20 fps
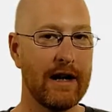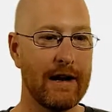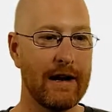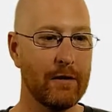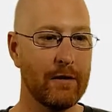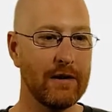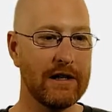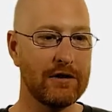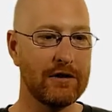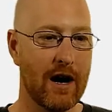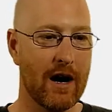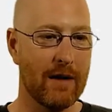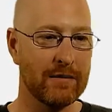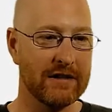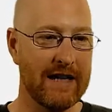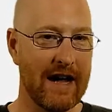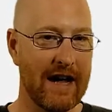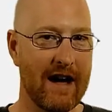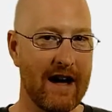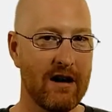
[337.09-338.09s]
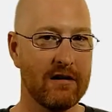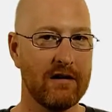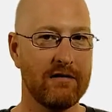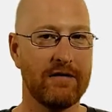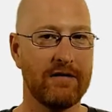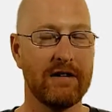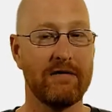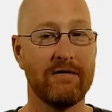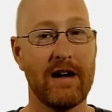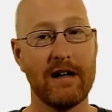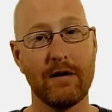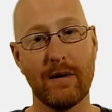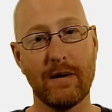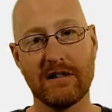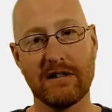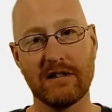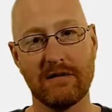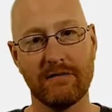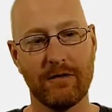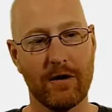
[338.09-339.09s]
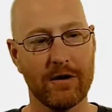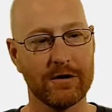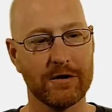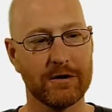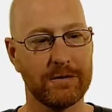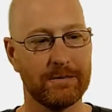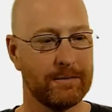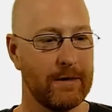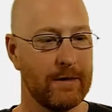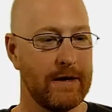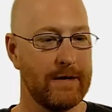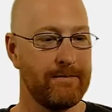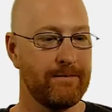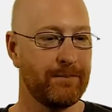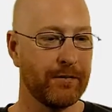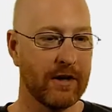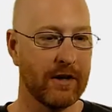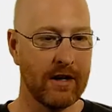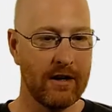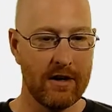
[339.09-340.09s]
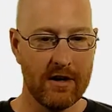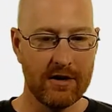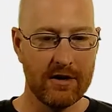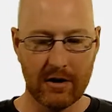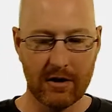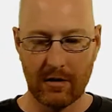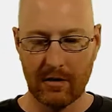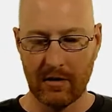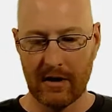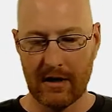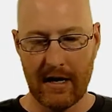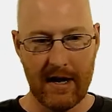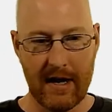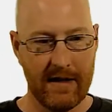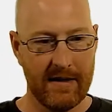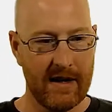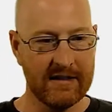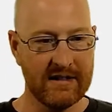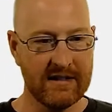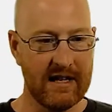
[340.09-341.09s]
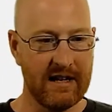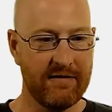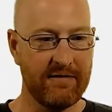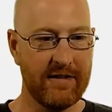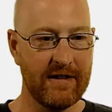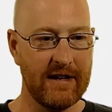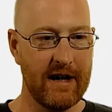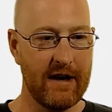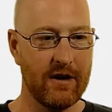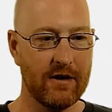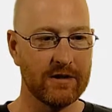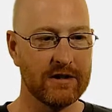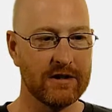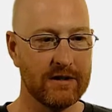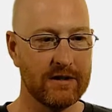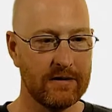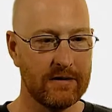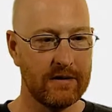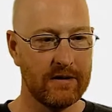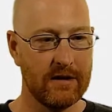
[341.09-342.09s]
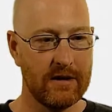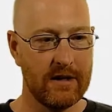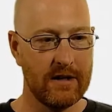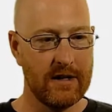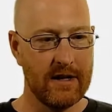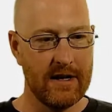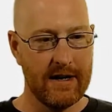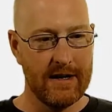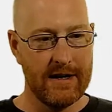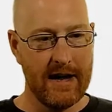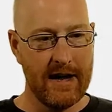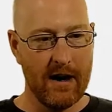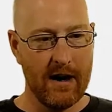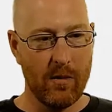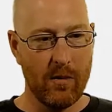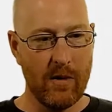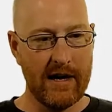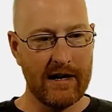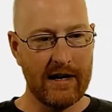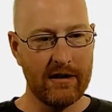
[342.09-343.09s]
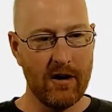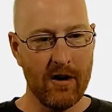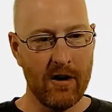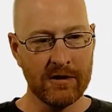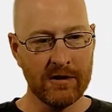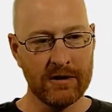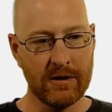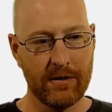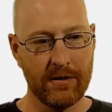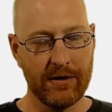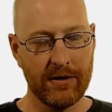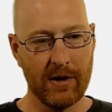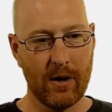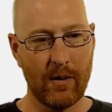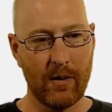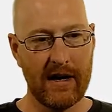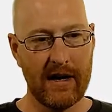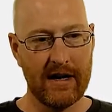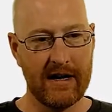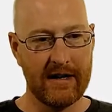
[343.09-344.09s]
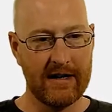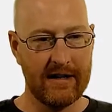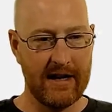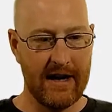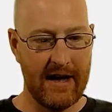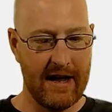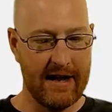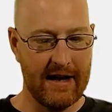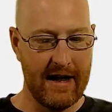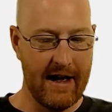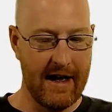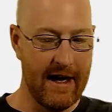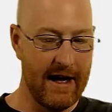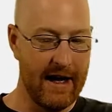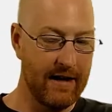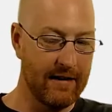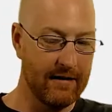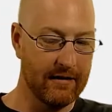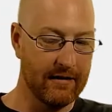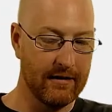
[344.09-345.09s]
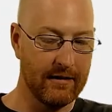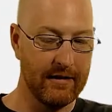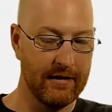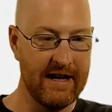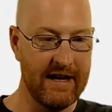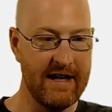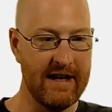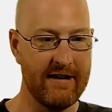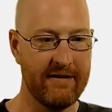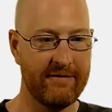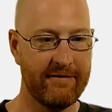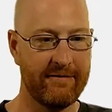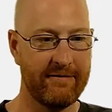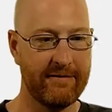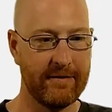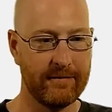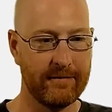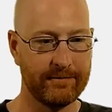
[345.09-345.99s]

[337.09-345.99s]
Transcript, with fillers: It only drops down if it evaluates to false, right? So that's if and else. Now we can also throw in an L if.